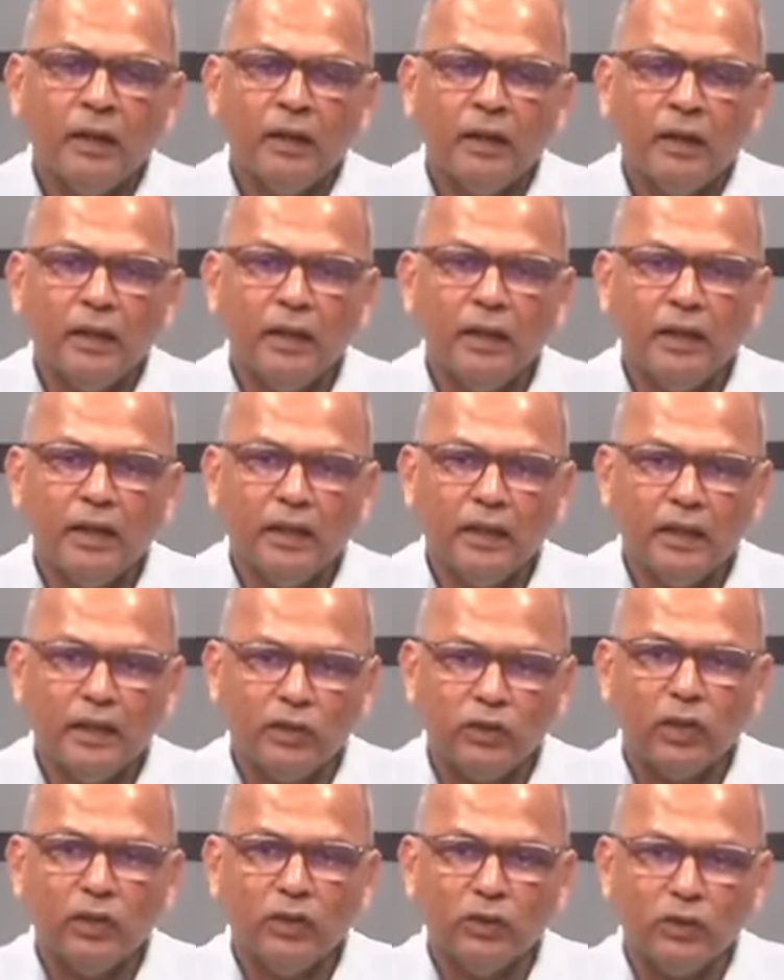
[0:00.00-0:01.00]
In
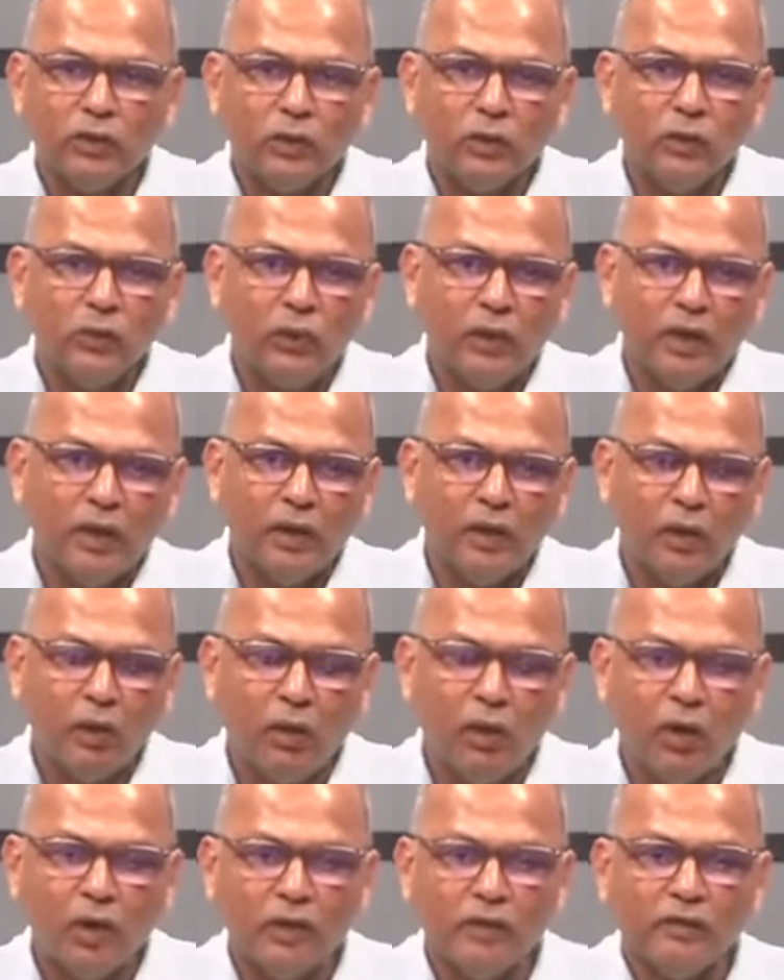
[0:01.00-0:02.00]
addition to doing
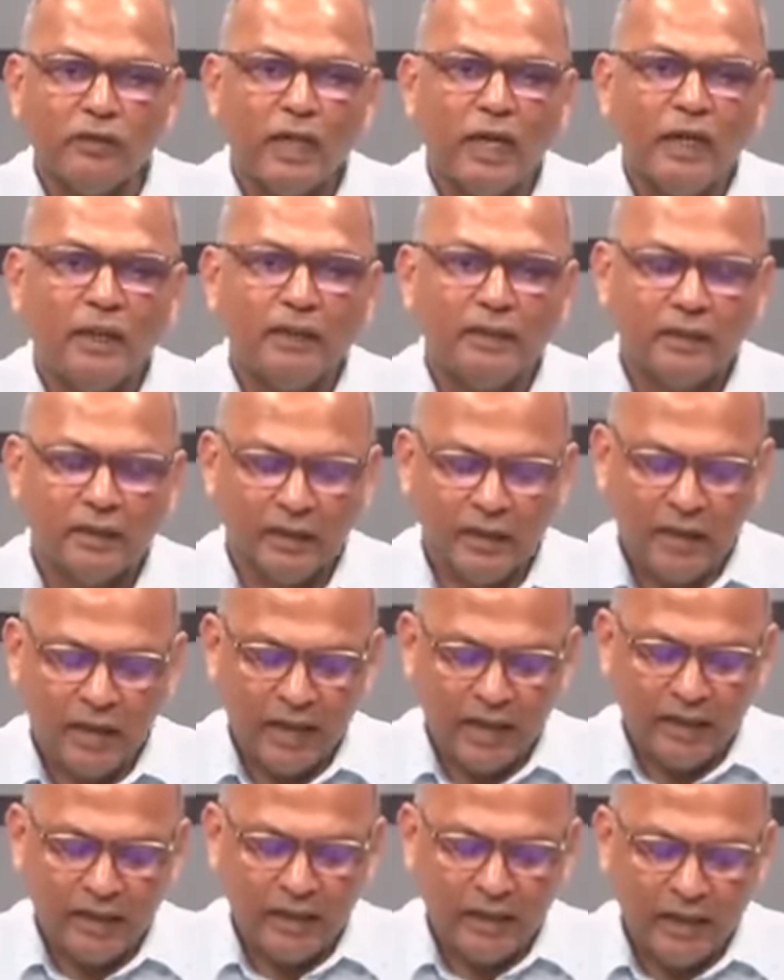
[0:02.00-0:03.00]
all of that,
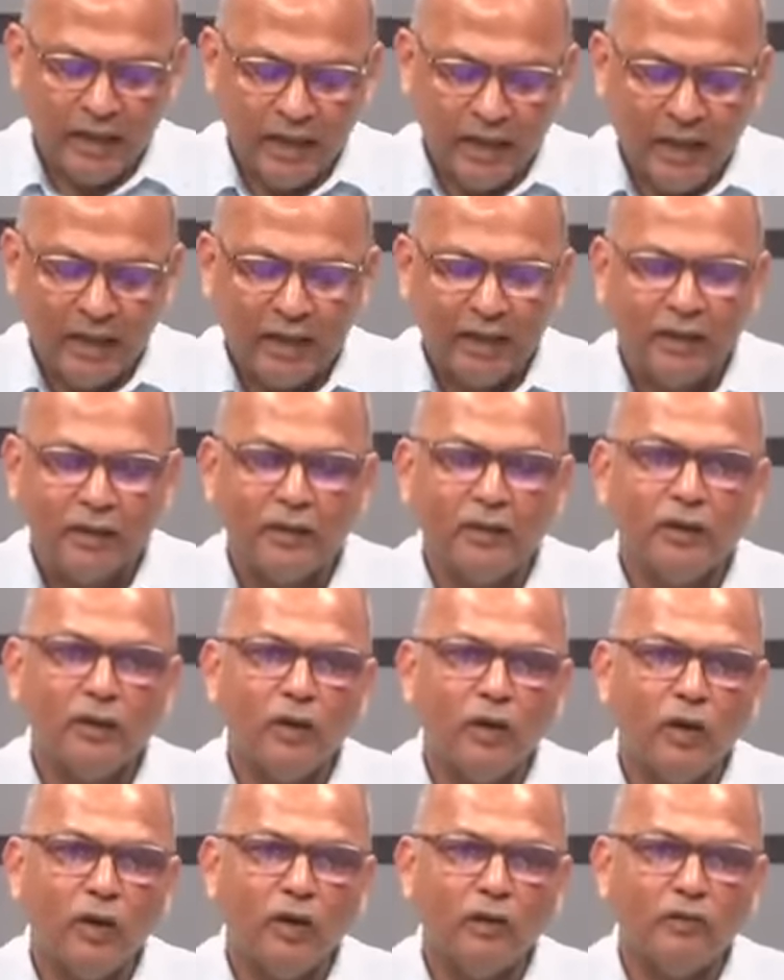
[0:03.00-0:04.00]
at the end
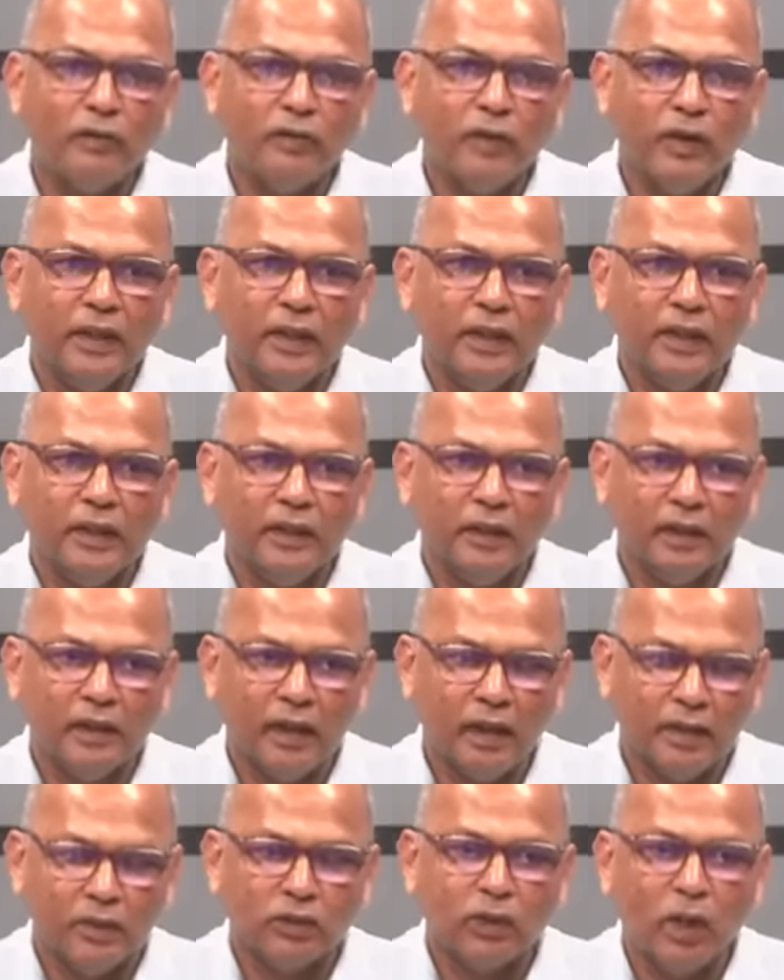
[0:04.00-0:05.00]
of the
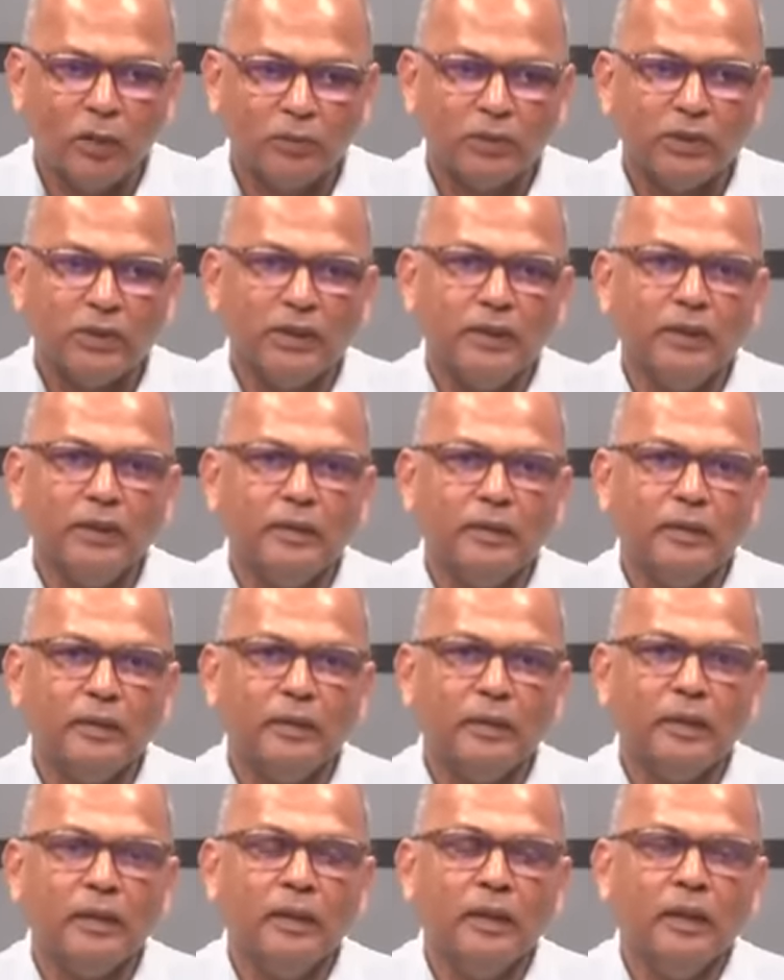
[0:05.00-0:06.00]
autopsy,
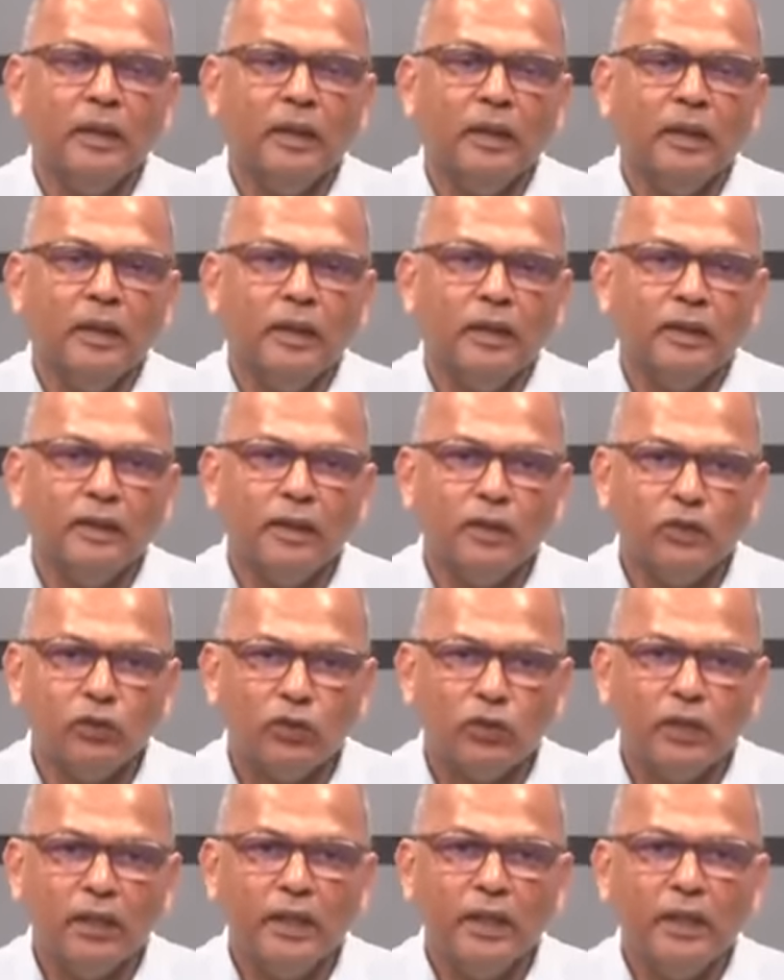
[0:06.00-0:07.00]
the
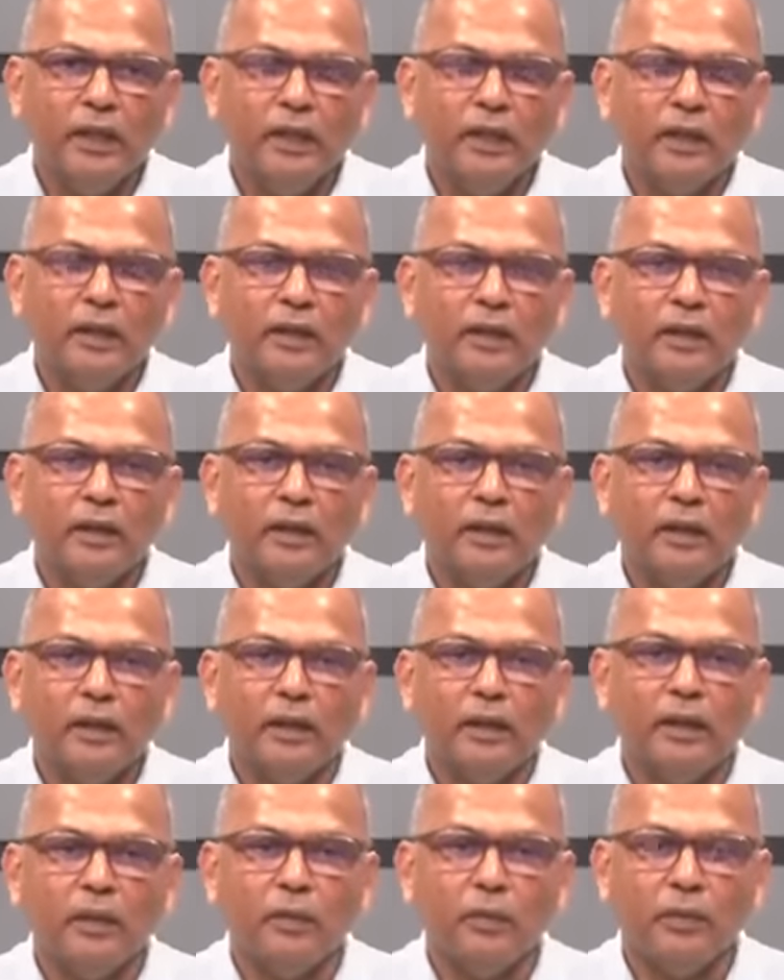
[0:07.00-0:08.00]
3
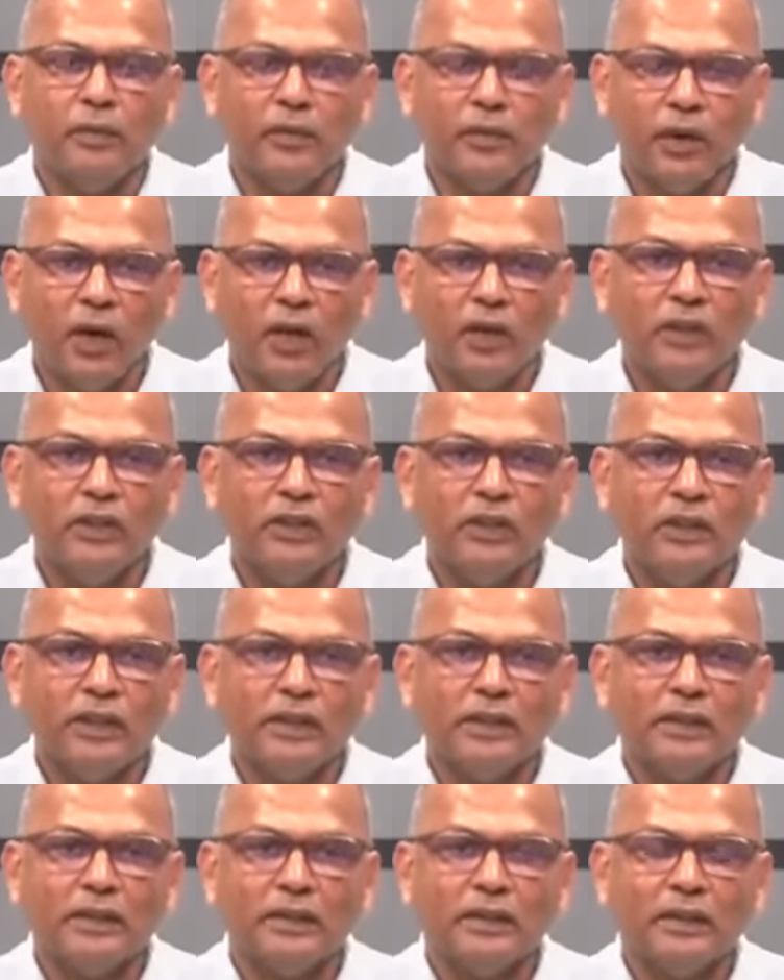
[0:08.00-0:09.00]

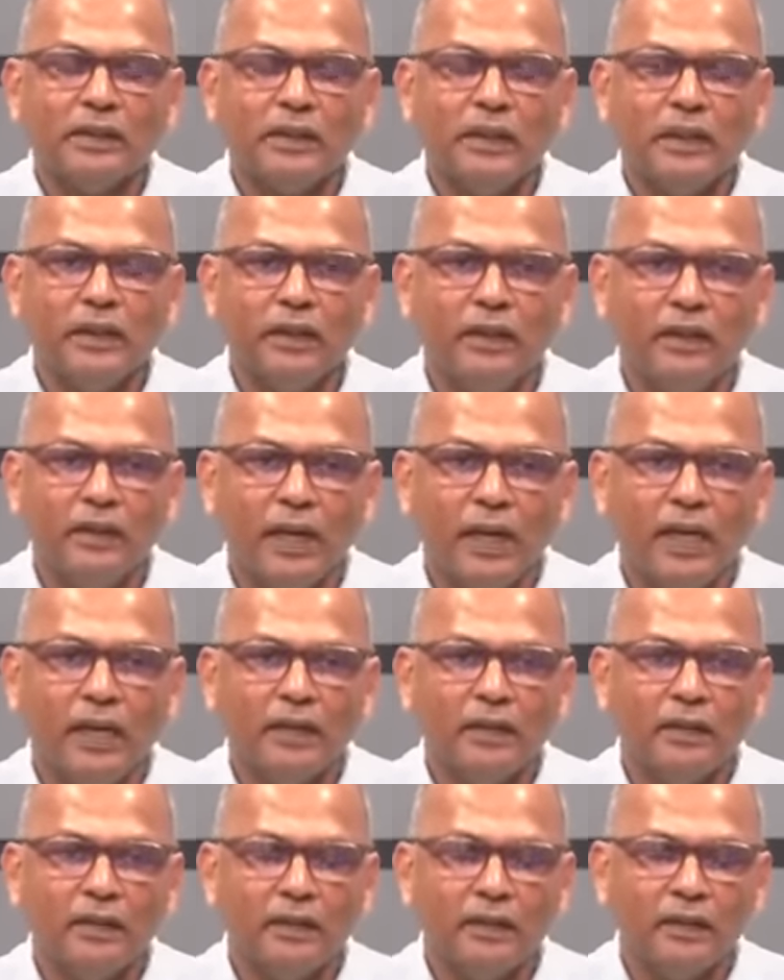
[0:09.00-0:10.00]
pathologists
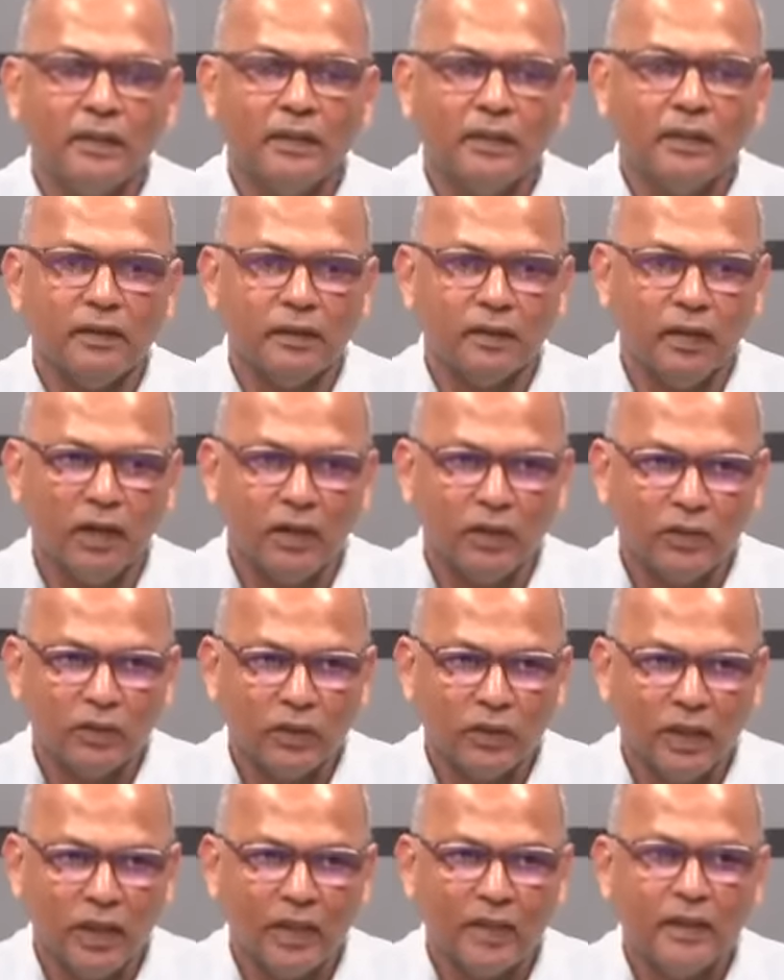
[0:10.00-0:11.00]
then got
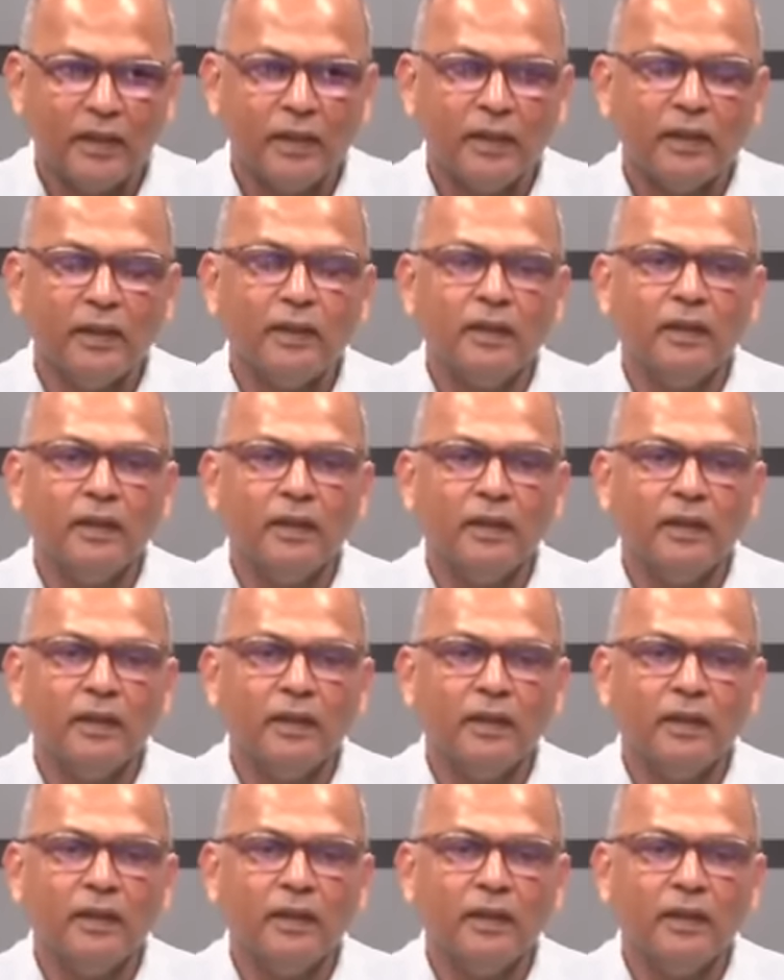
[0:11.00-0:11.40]
together,